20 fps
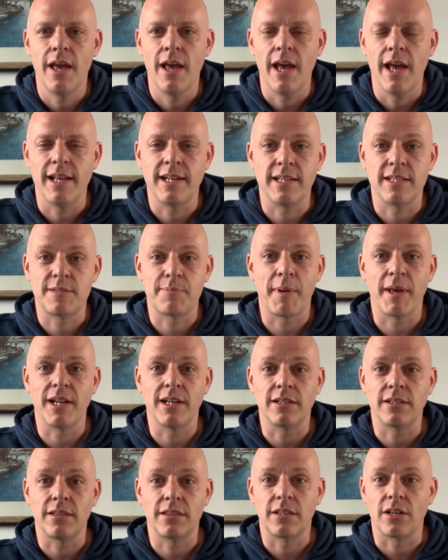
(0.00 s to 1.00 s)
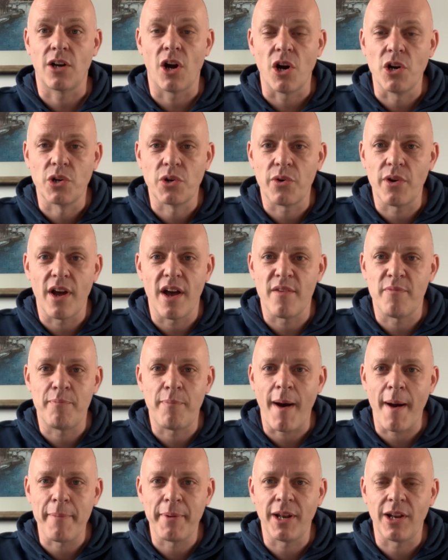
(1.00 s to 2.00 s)
It has been the conqueror of
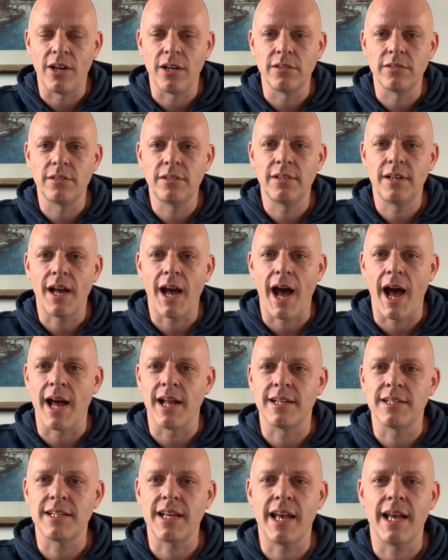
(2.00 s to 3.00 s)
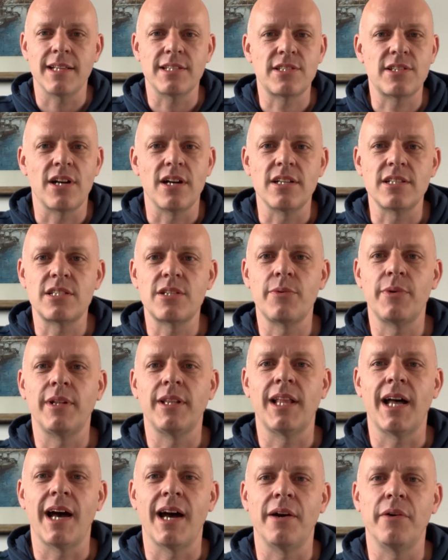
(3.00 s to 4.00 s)
Babylon, and it starts to
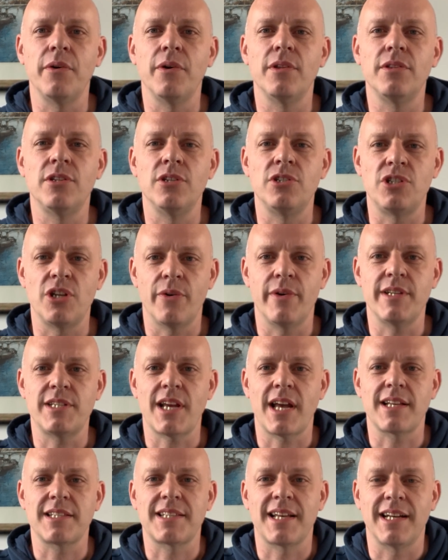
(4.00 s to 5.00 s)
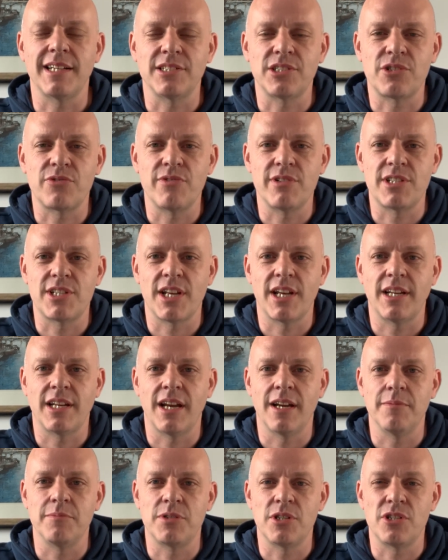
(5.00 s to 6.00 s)
allow the Jewish exiles to return
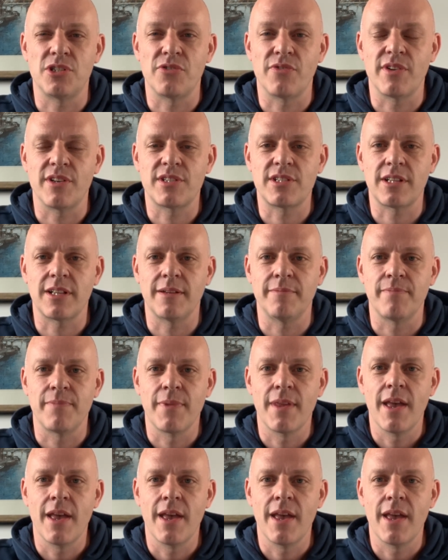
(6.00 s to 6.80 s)
home to Jerusalem.